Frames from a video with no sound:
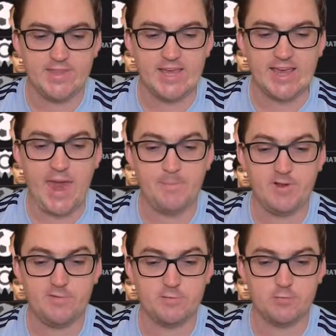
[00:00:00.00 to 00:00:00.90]
their
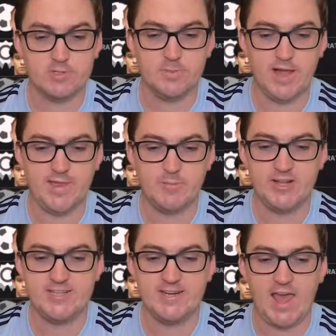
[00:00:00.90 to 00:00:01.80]
captain, of course, a player that we
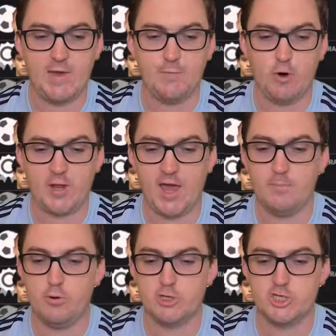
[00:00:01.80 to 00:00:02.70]
did have on our
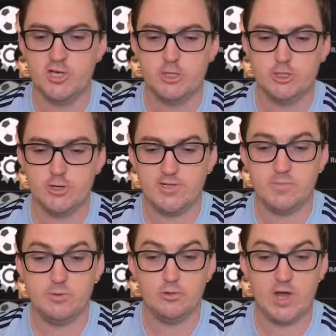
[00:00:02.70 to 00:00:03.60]
books during the
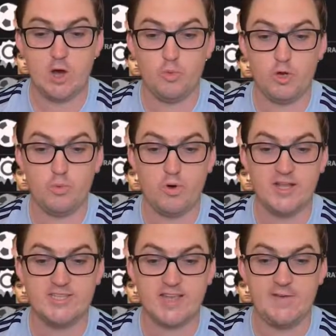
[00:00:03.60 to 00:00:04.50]
Blue Hell
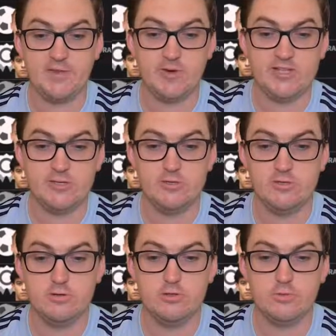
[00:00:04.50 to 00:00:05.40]
Worldwide save that we did
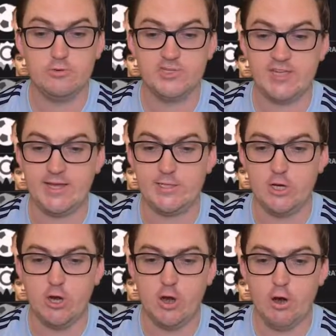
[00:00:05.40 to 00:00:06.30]
do towards the end
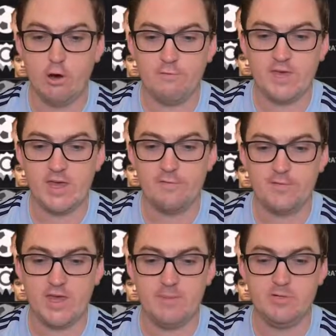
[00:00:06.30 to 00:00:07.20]
of
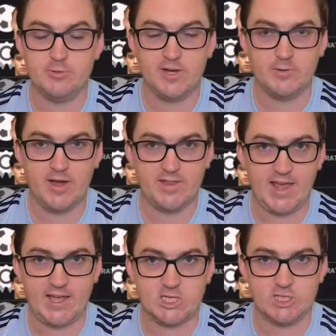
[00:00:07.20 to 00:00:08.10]
FM21
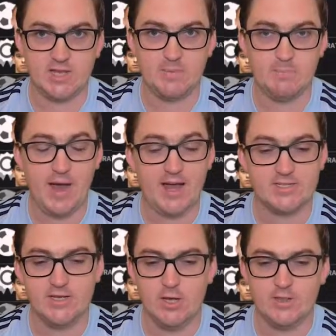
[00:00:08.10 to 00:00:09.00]
last year.
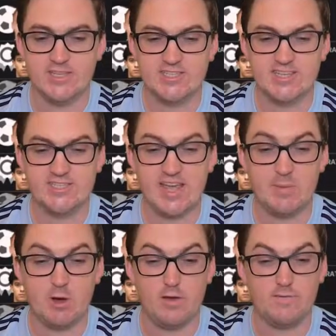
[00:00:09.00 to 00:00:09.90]
But this is a
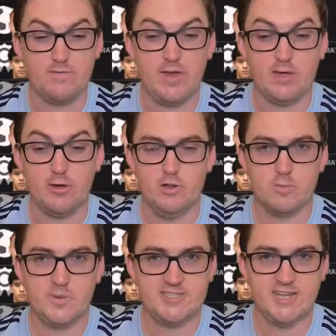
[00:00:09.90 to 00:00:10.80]
team, I think, who
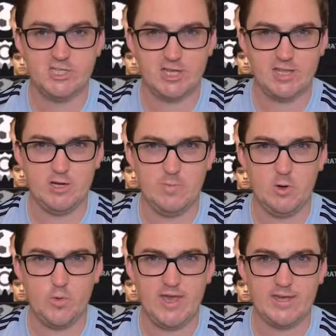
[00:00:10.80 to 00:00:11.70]
looked potentially a little
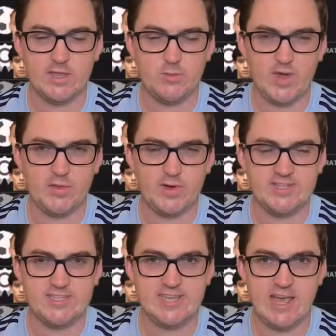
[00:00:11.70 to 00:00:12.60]
bit weaker than the one that we
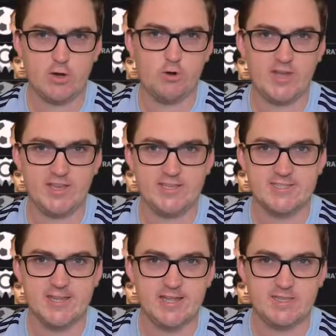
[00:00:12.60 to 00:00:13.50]
did take on in
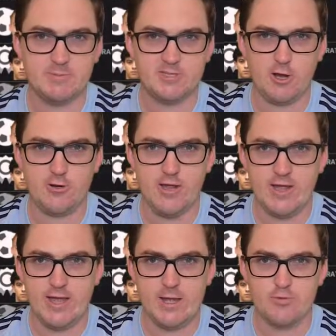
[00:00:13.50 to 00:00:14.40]
yesterday's episode
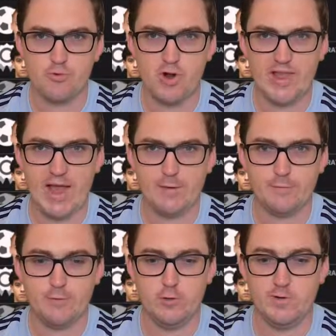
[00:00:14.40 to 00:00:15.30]
in Royal
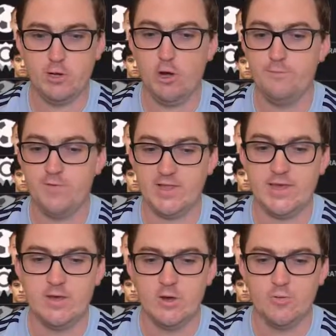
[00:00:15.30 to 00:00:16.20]
Antwerp, and
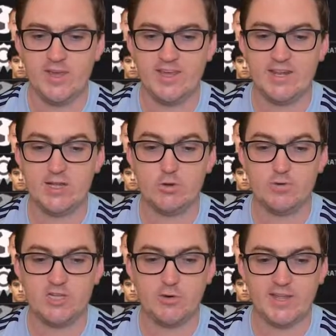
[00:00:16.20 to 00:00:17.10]
hopefully we can get a good
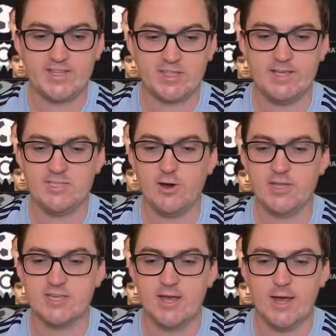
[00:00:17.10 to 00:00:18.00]
result against these
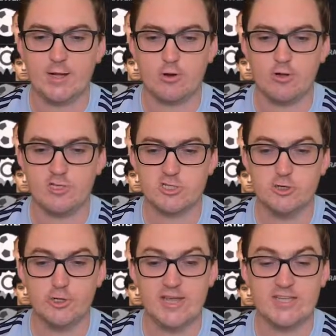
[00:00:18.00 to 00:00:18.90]
guys across
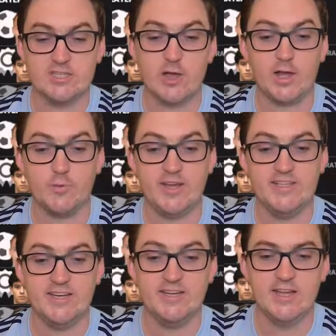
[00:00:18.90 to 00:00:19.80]
two legs like we
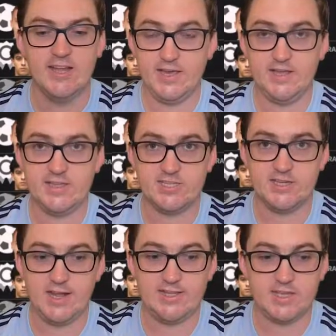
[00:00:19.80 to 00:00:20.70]
did in
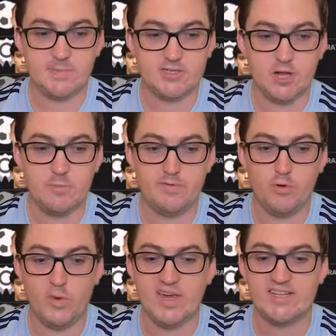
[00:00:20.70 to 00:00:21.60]
yesterday's episode.
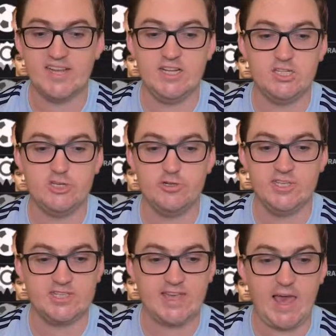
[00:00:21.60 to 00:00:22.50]
Before we get into
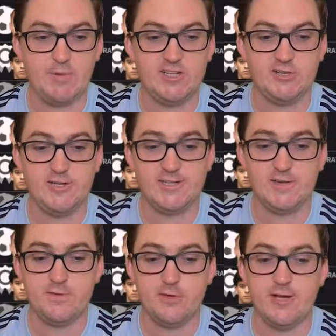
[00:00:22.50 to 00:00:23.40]
this game, we do need to
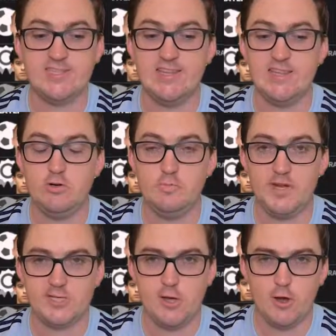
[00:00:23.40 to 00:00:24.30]
give you guys a little
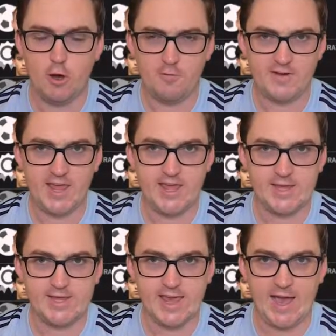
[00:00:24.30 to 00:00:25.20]
bit of an
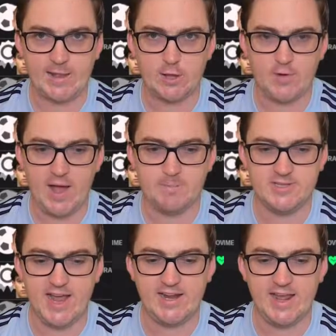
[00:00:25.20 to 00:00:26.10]
Ian Carlo
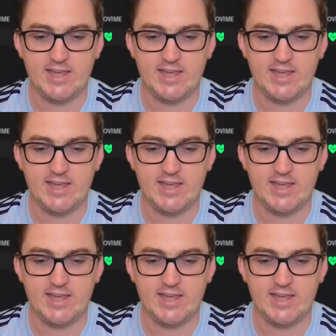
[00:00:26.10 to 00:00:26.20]
update.